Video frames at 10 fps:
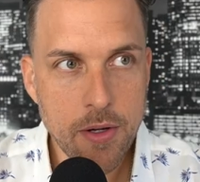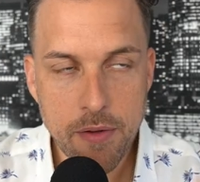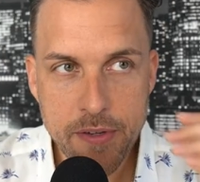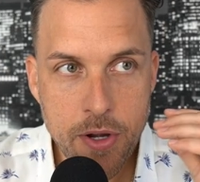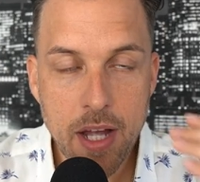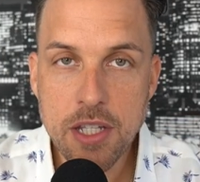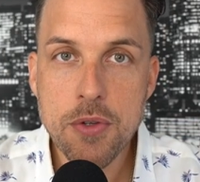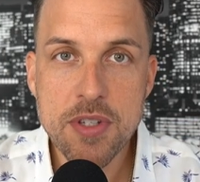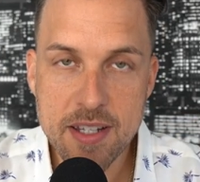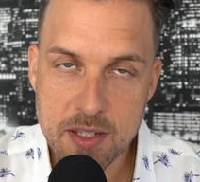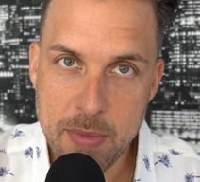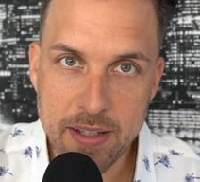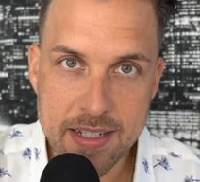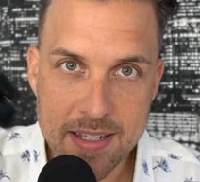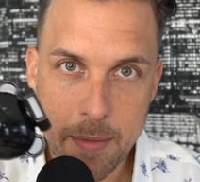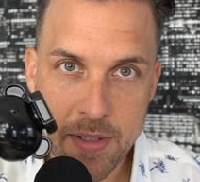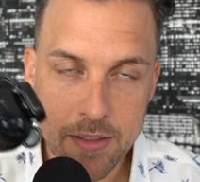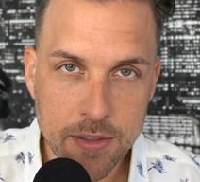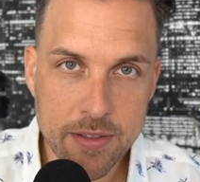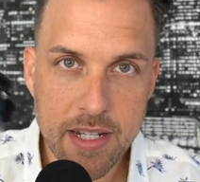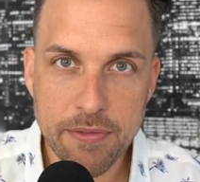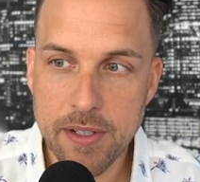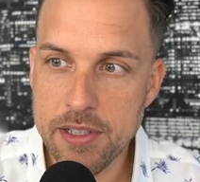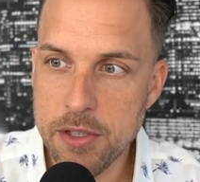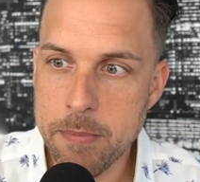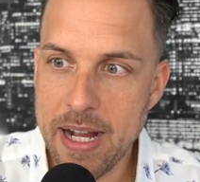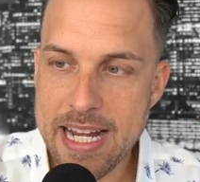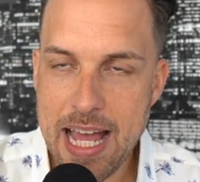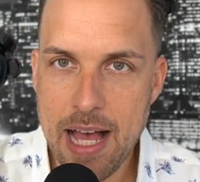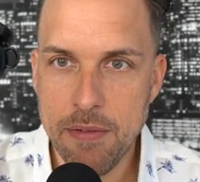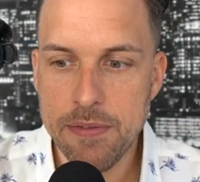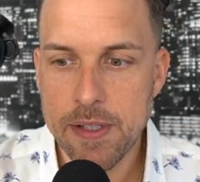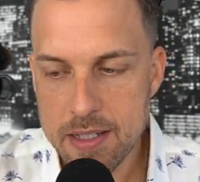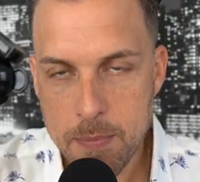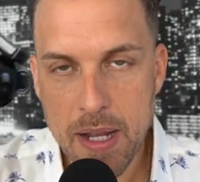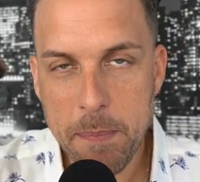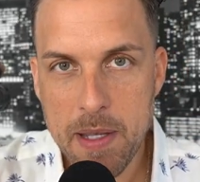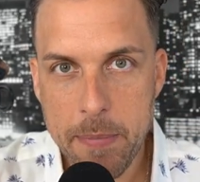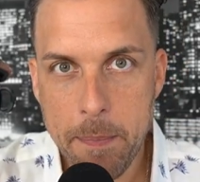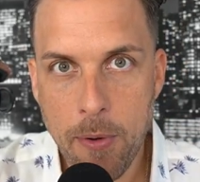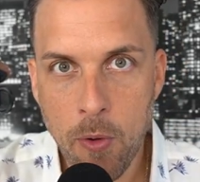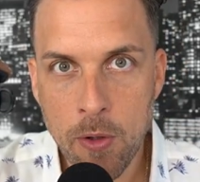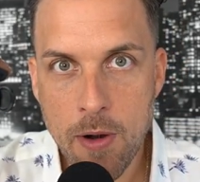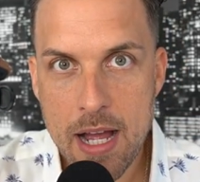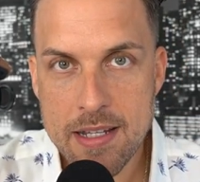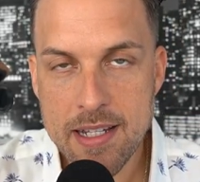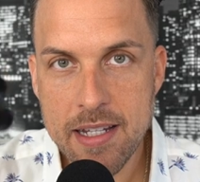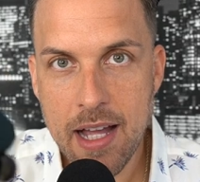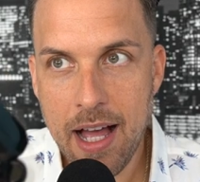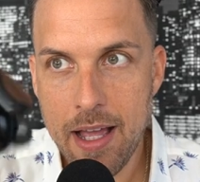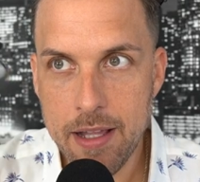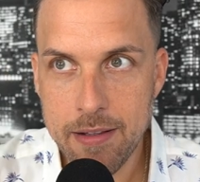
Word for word: You know, if you're not used to smelling something a little different, you might have, this might be a bit polarizing, I,